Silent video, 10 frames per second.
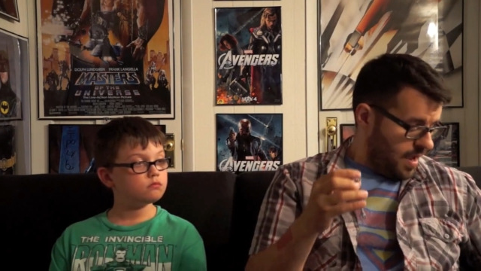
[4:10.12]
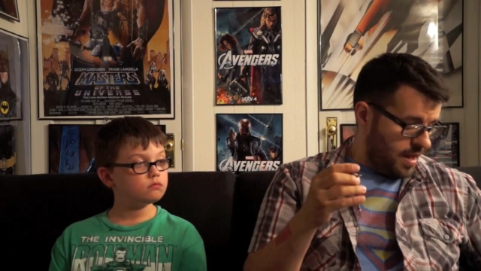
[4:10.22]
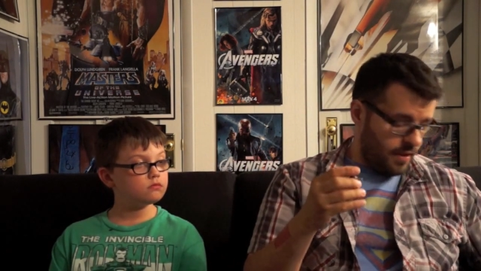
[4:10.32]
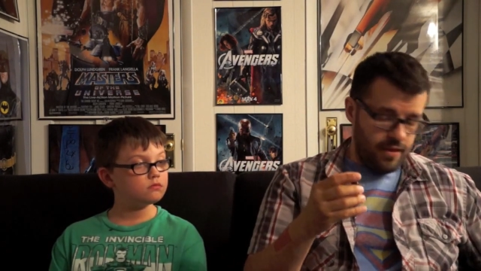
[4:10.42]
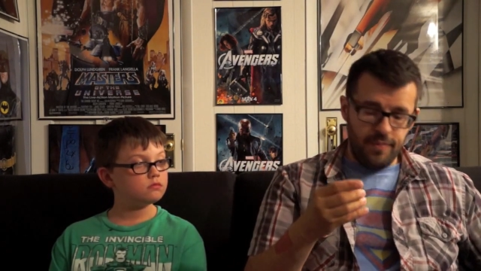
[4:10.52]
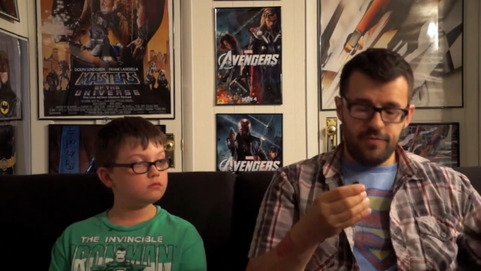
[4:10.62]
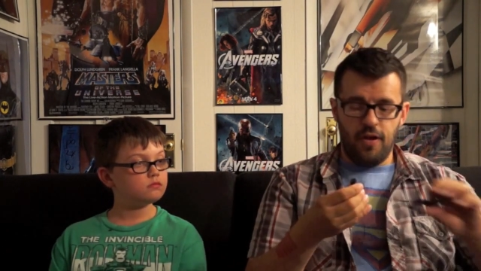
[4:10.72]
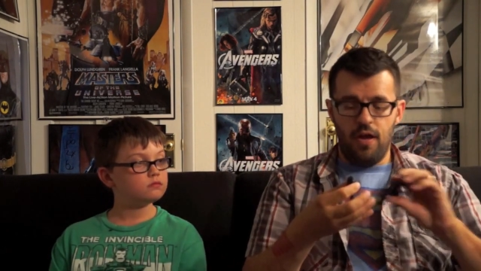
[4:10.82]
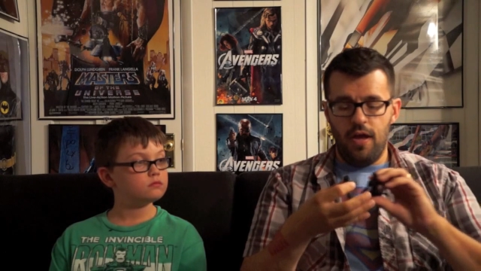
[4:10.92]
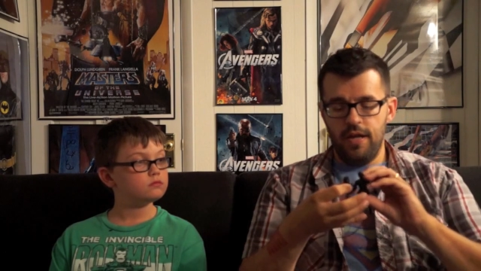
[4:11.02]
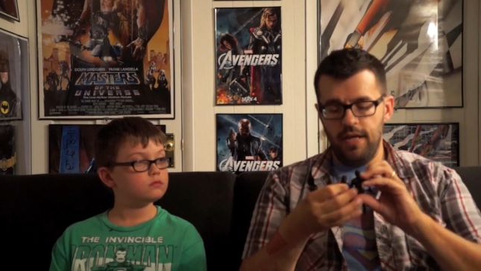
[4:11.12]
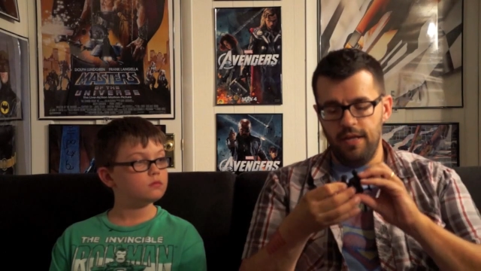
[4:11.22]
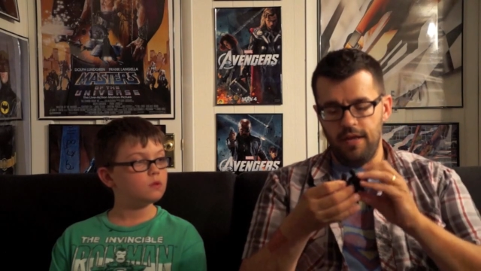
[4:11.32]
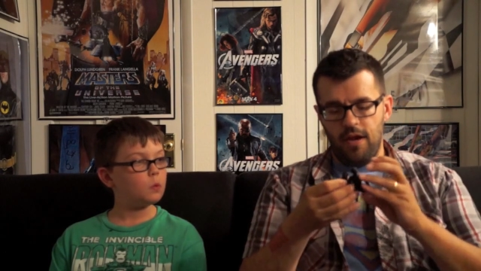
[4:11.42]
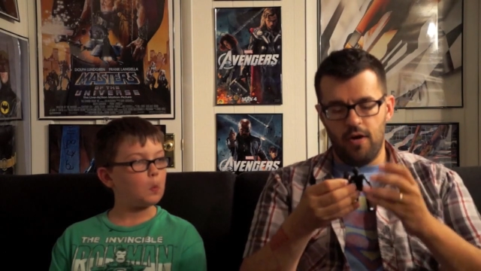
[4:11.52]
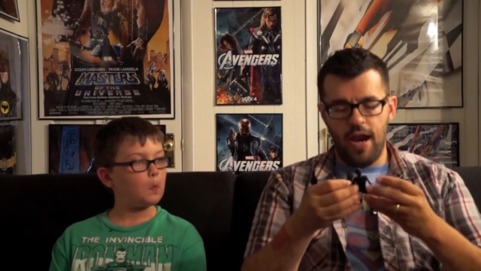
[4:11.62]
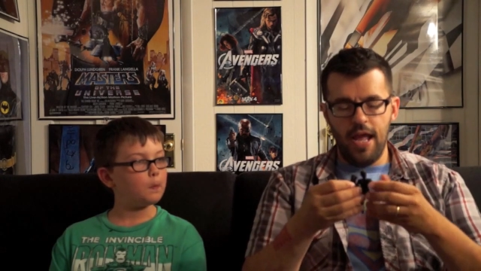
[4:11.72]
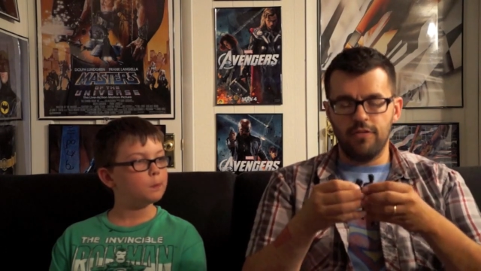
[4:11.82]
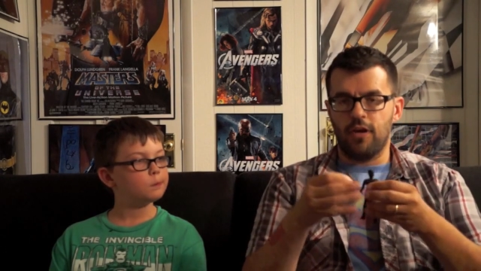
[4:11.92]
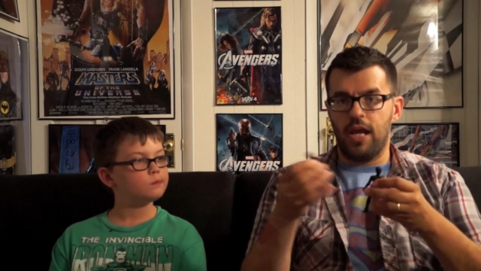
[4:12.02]
Speaker 1: And it clips on, her
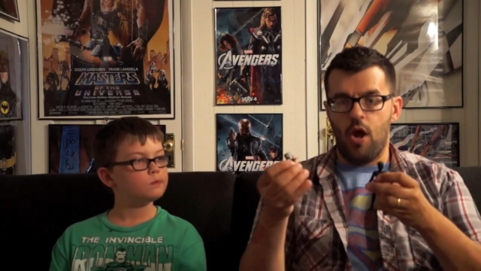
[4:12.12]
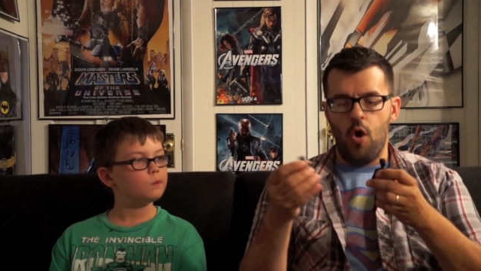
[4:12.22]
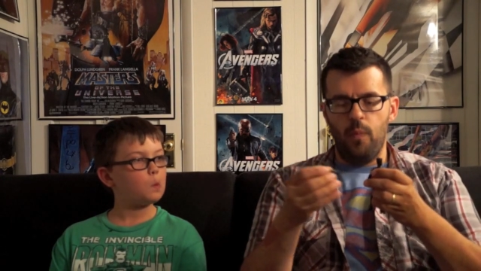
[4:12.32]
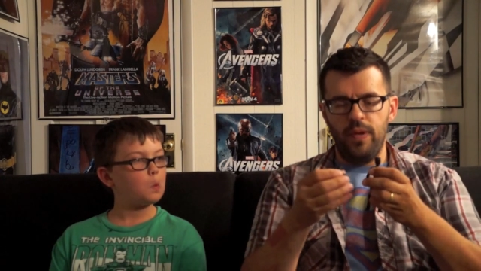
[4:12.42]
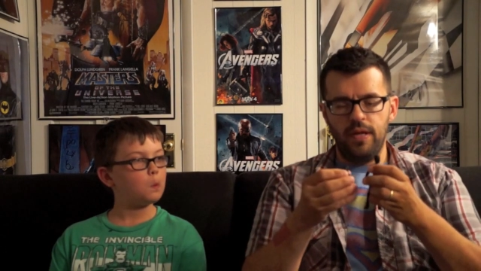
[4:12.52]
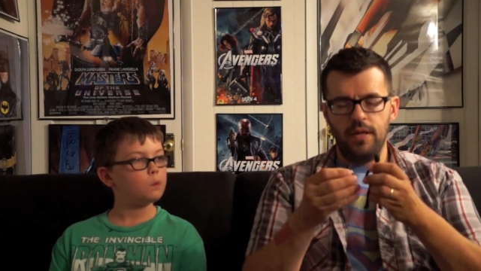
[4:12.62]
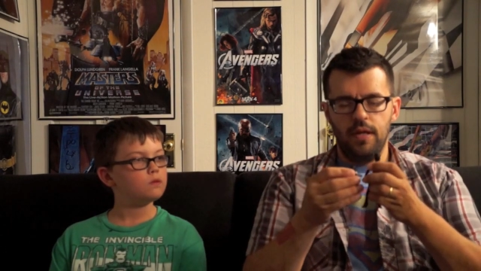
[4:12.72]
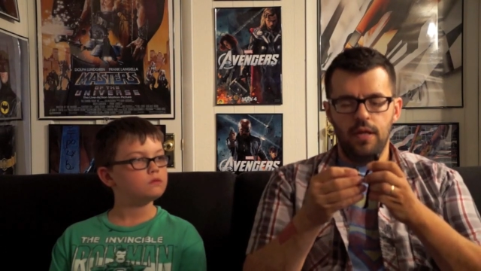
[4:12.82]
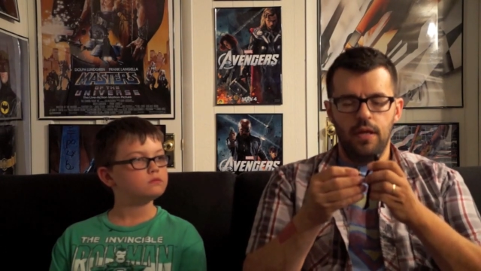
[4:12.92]
hands are kind of open,